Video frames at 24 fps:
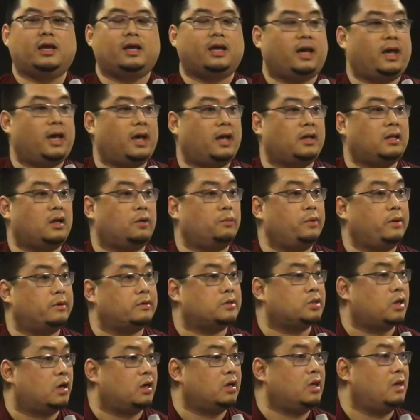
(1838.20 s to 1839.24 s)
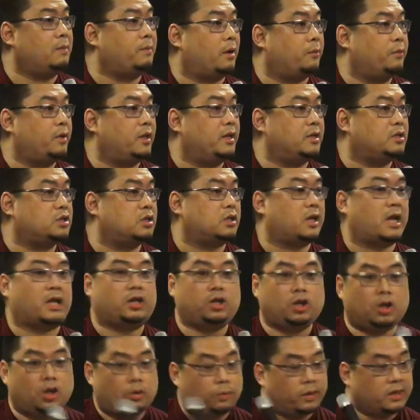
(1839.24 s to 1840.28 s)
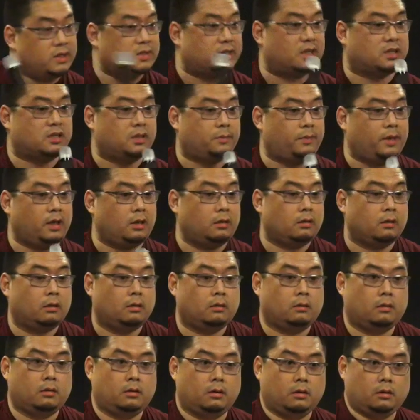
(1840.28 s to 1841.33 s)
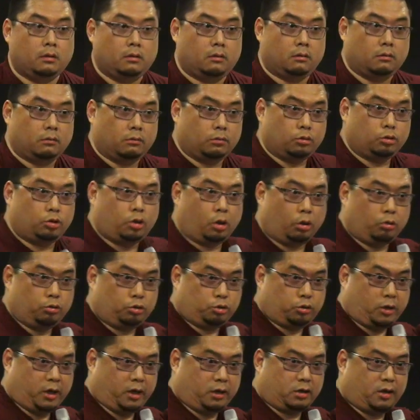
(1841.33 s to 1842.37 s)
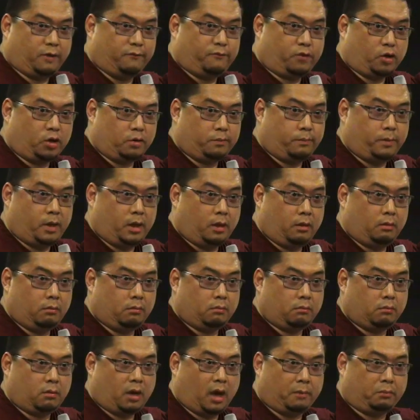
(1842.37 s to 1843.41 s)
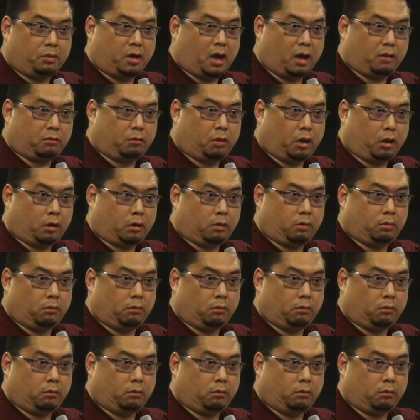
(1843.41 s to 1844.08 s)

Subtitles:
And we were talking about religion, and you know what he said to me? Don't try to convert me, I'm Catholic.